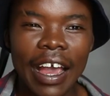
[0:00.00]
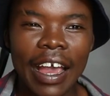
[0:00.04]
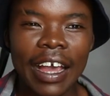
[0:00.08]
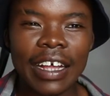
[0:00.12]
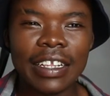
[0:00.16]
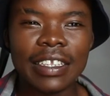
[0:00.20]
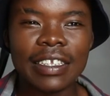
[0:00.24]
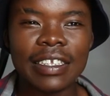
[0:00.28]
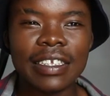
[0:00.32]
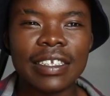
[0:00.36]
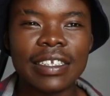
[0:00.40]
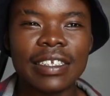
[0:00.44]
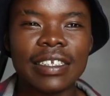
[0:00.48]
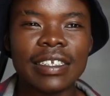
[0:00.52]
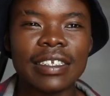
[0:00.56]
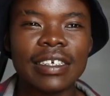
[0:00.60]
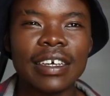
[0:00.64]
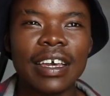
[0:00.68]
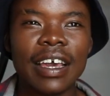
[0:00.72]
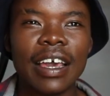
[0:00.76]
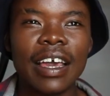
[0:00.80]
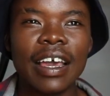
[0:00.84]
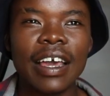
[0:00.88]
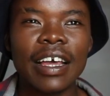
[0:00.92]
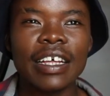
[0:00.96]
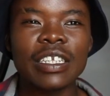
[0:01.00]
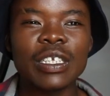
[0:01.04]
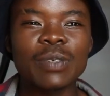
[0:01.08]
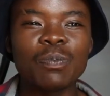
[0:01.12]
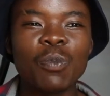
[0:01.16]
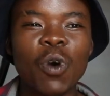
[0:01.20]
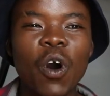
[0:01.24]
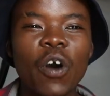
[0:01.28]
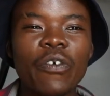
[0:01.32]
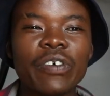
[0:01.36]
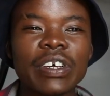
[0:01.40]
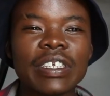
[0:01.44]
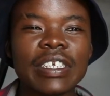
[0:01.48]
it's
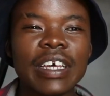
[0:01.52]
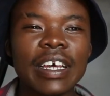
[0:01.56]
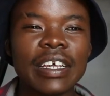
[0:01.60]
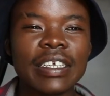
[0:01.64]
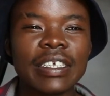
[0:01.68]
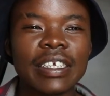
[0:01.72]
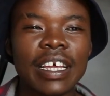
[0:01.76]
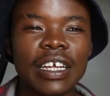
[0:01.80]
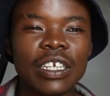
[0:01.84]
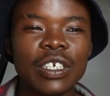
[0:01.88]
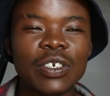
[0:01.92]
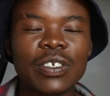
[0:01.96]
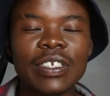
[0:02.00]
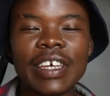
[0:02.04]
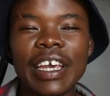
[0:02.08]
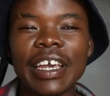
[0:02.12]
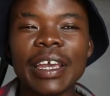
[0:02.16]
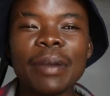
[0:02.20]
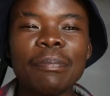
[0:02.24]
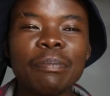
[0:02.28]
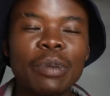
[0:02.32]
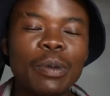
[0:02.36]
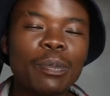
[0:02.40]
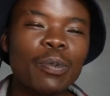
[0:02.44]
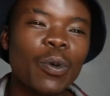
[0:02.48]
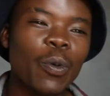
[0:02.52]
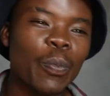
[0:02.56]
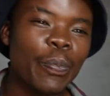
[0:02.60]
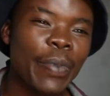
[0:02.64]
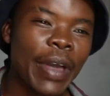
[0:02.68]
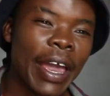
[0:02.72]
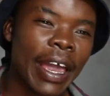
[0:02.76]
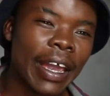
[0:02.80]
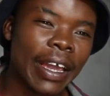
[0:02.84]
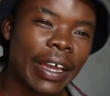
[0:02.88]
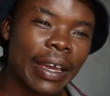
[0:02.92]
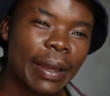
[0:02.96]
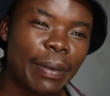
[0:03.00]
more of a sense that you're taking people
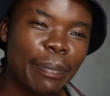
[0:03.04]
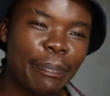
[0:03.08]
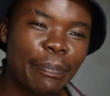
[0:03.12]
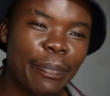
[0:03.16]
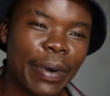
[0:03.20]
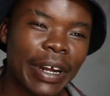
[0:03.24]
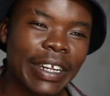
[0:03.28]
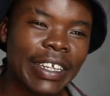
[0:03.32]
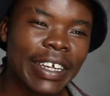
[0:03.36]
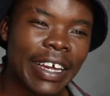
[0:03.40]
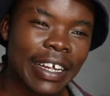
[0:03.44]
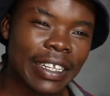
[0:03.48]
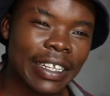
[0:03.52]
back, but